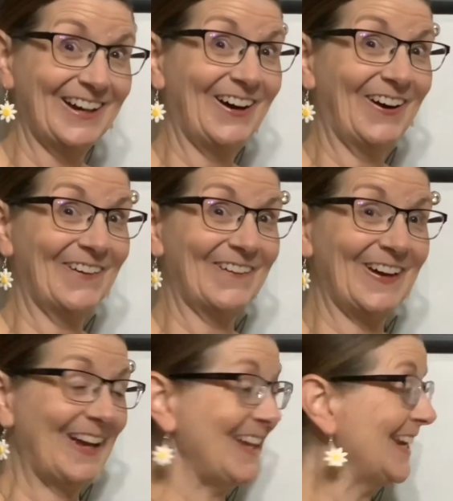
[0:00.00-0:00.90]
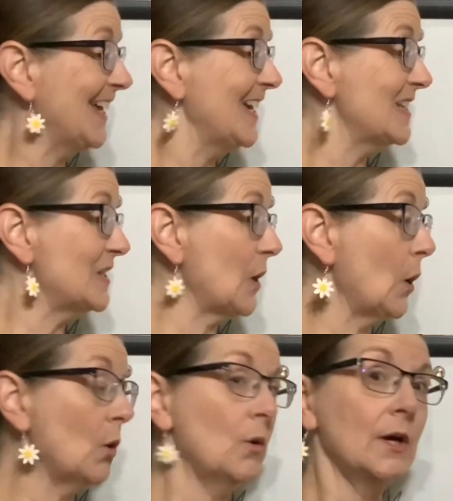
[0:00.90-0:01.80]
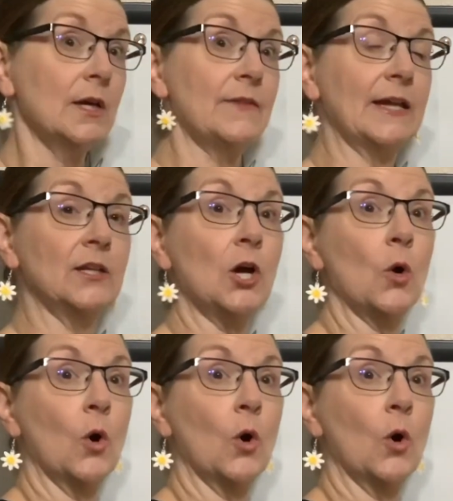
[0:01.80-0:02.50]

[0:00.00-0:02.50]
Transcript: All right, so they know,